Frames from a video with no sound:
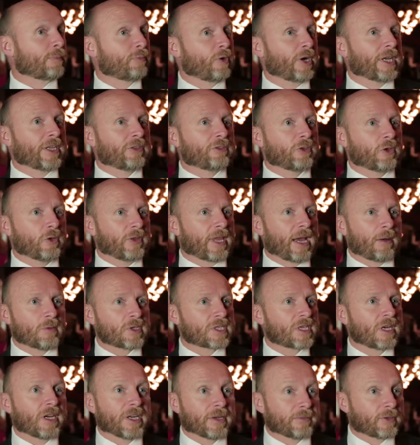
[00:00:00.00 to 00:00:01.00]
a breakthrough. That
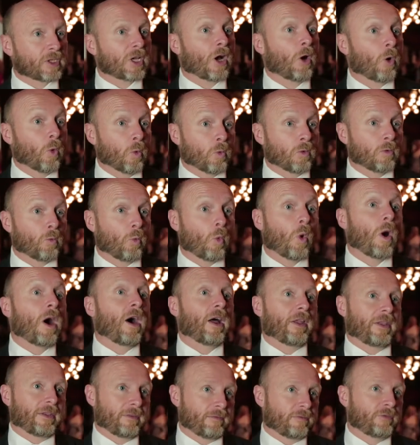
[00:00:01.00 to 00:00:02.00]
was kind of goal
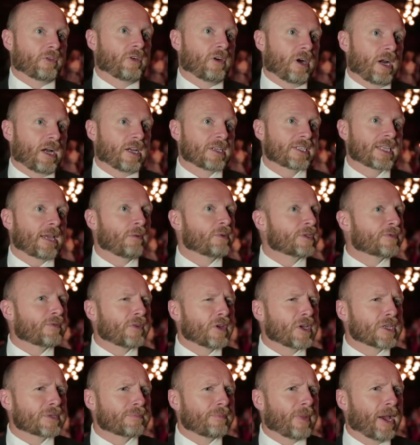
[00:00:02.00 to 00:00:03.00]
one for us. That was
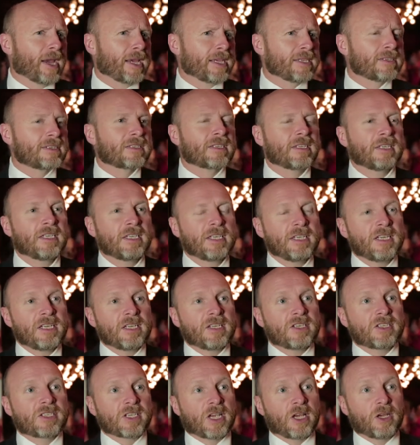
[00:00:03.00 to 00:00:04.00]
first base.
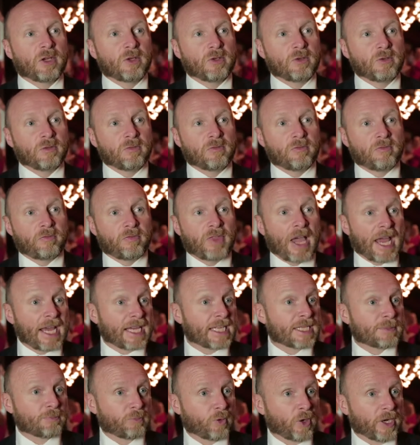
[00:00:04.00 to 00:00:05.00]
So that
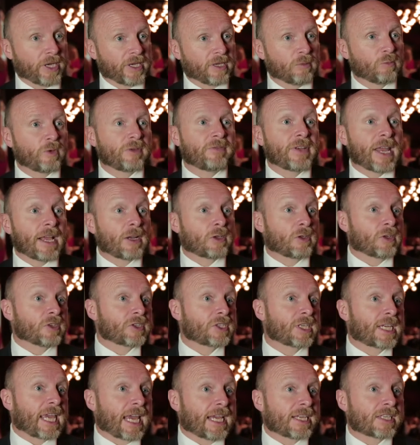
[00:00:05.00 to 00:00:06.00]
is brilliant. We've now got
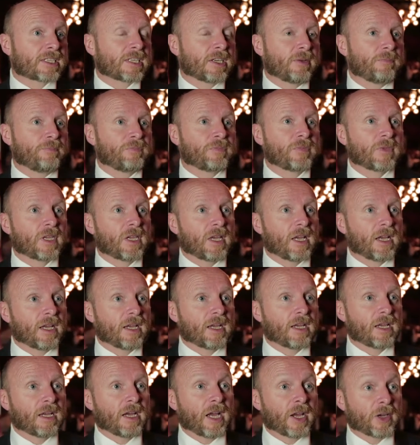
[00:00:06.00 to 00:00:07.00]
to get some
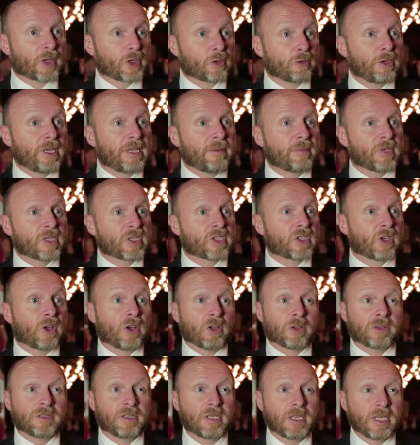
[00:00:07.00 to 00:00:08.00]
agreements
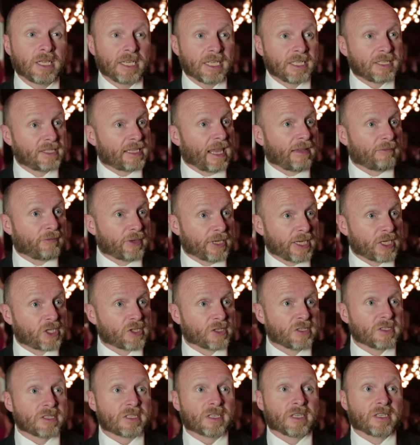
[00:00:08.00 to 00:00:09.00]
on
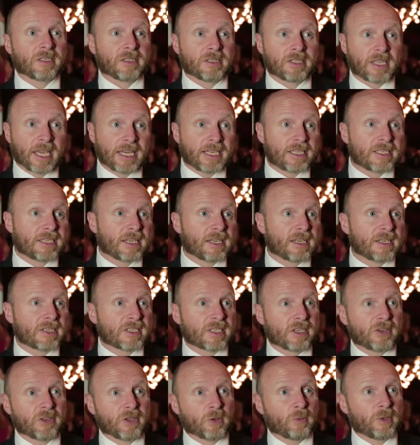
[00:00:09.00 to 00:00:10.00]
definitions and data
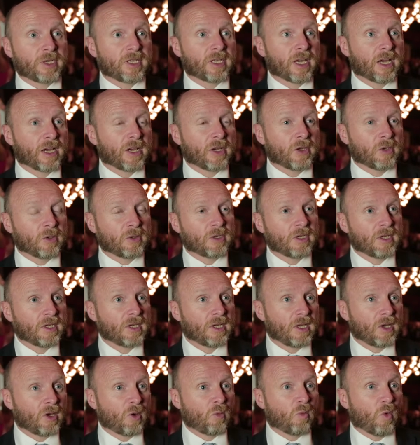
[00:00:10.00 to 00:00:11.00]
so that we know
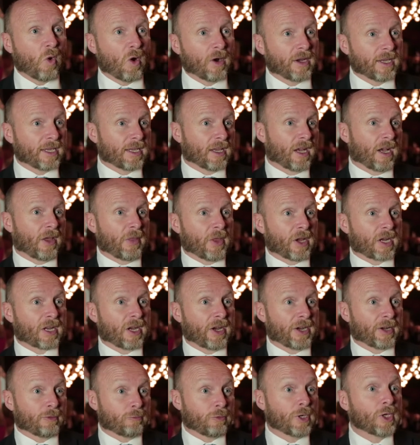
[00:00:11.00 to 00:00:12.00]
what are the
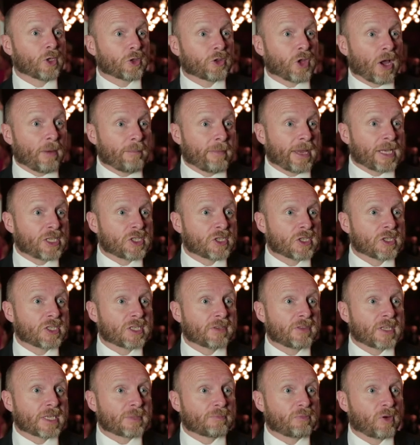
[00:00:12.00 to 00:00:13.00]
kind of real dimensions
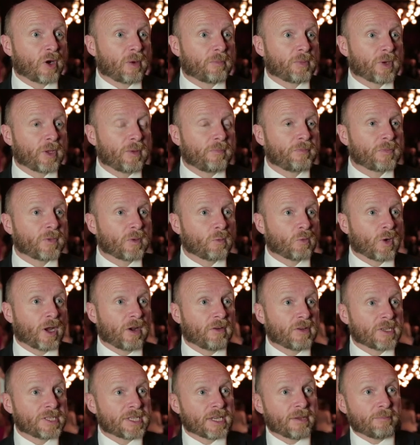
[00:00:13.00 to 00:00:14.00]
of this problem.
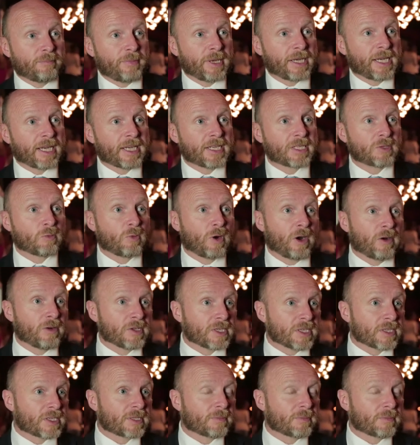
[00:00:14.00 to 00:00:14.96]
Where is it biggest? Where is it